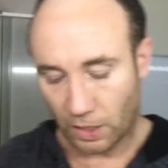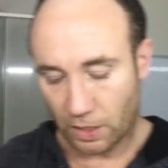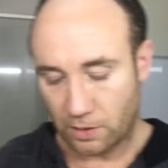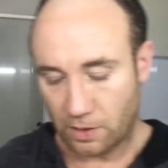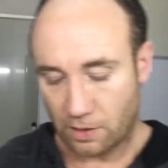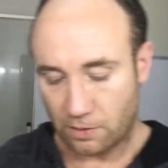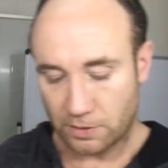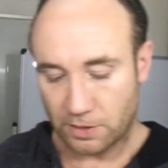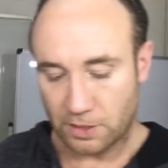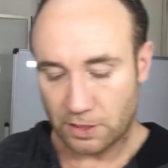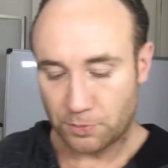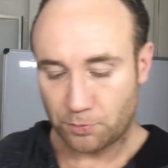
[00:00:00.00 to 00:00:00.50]

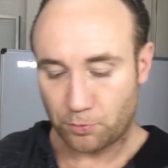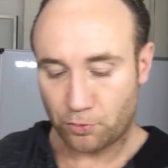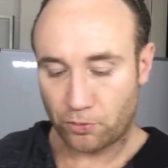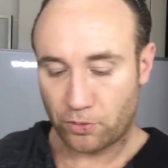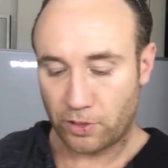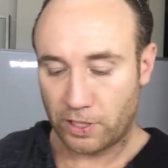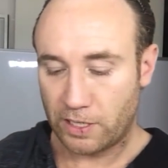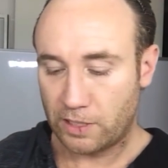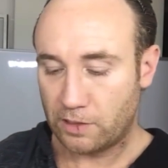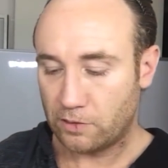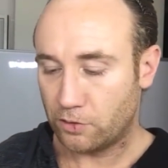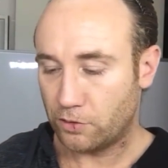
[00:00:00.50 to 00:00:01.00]
Now it says
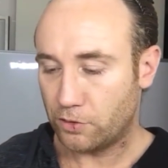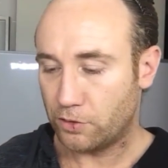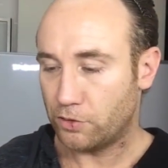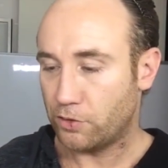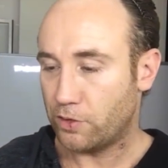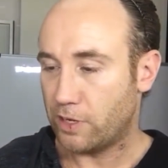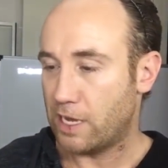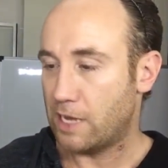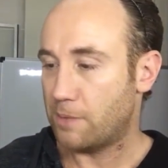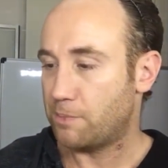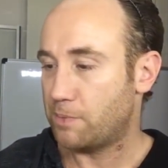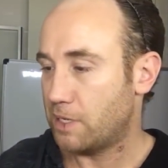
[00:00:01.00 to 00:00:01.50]
pre-glue
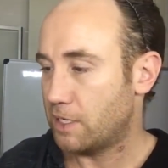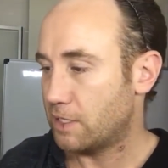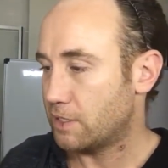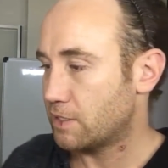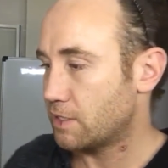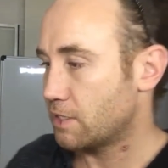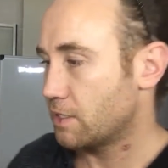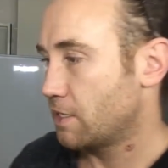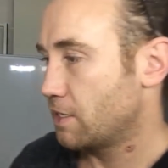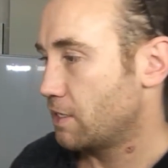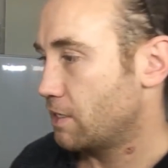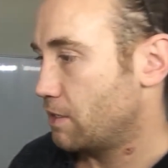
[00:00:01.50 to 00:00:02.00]
your
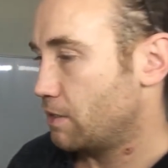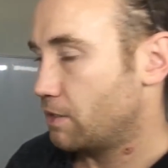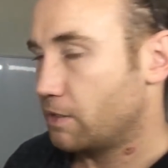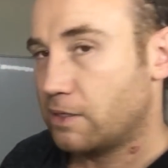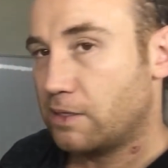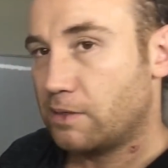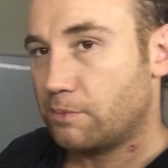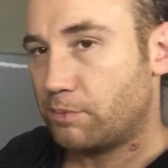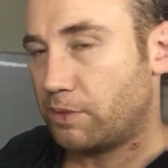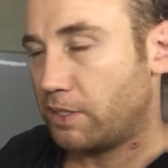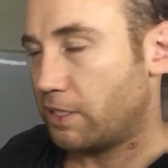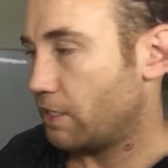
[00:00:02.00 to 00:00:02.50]
hairpiece.
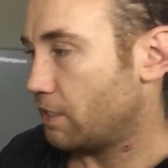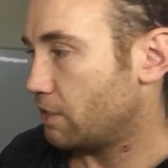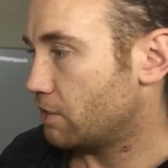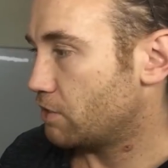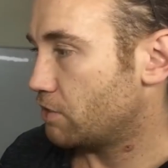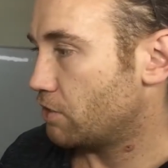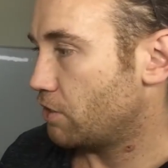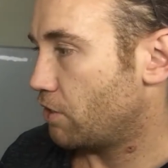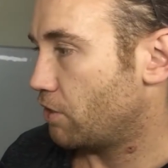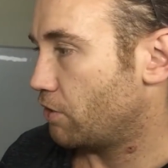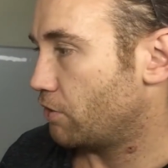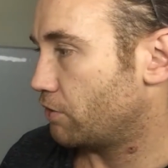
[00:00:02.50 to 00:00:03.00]
Please
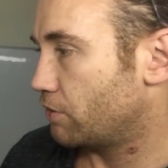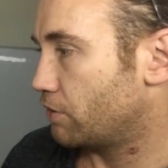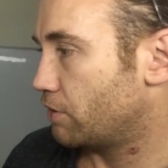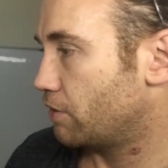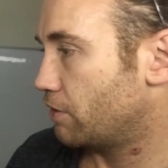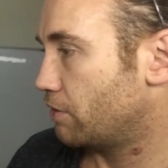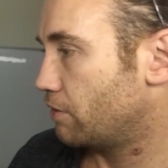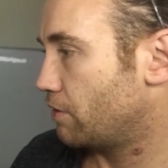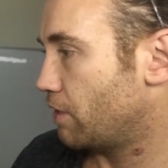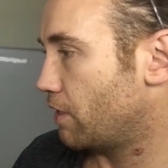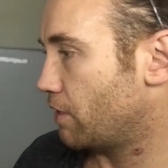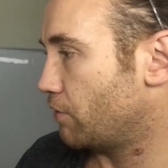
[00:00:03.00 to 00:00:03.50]
note
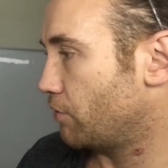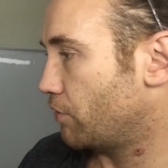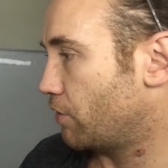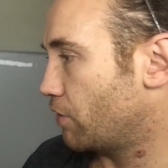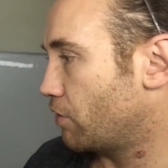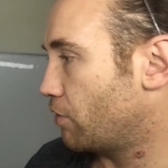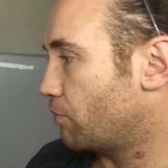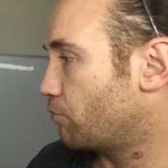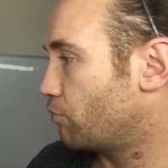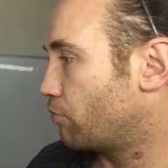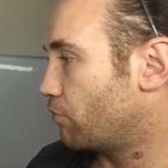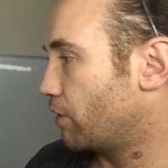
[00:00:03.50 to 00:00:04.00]
that you
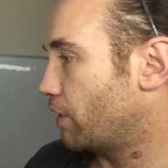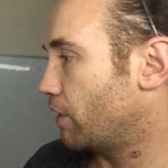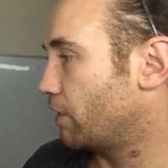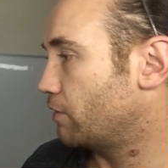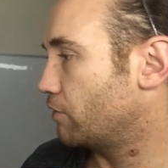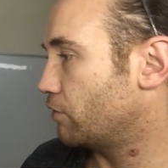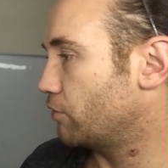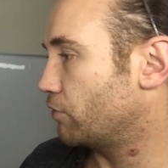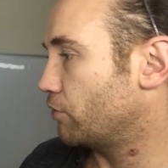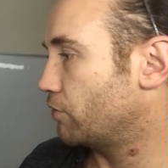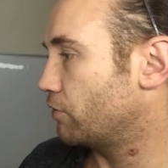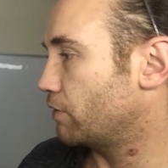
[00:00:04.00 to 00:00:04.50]
cannot
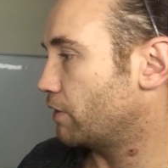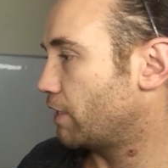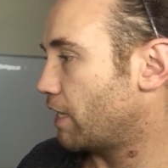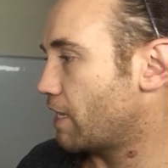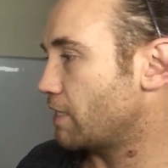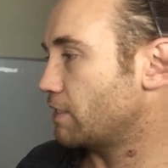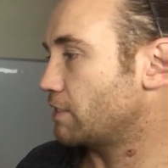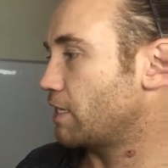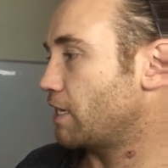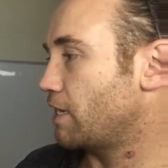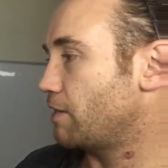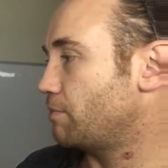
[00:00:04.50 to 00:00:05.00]
pre-glue
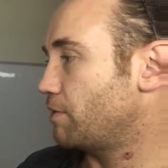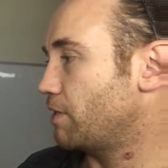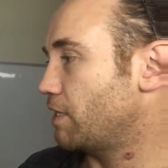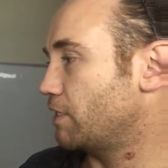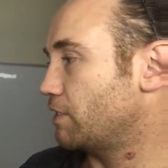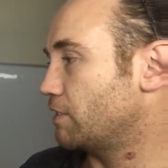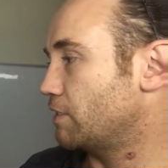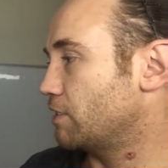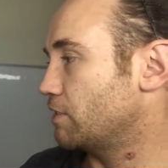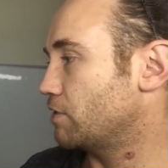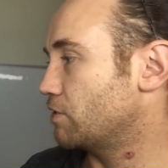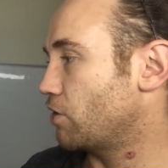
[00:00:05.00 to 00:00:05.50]
lace
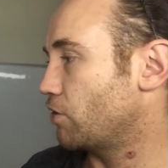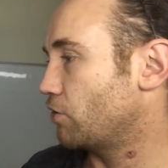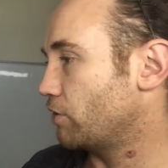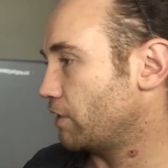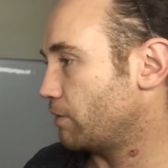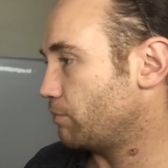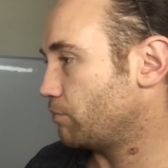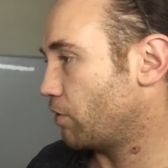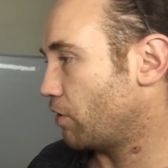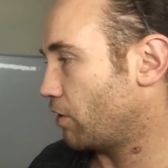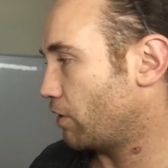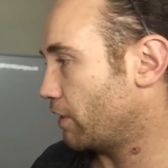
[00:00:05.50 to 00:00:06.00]
hairpieces,
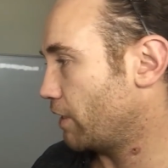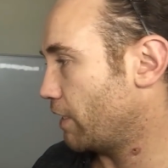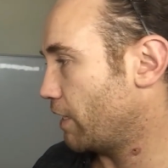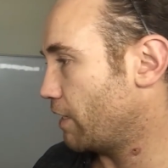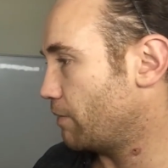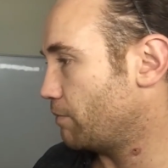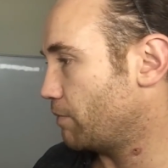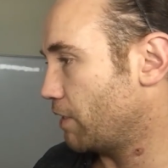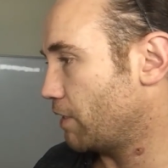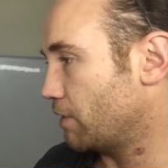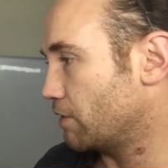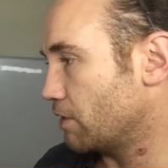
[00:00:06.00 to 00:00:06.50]
only poly
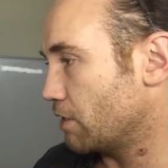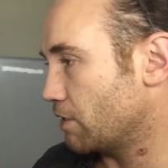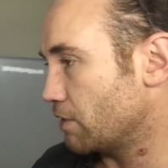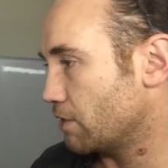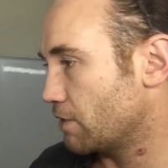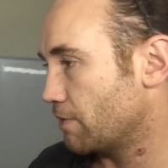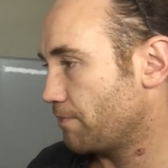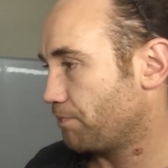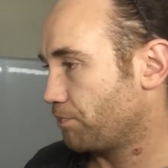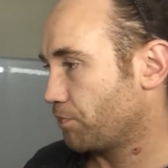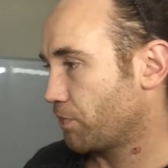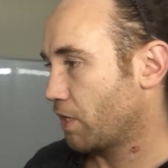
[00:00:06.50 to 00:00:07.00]

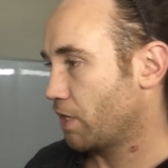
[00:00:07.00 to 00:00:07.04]
hairpieces.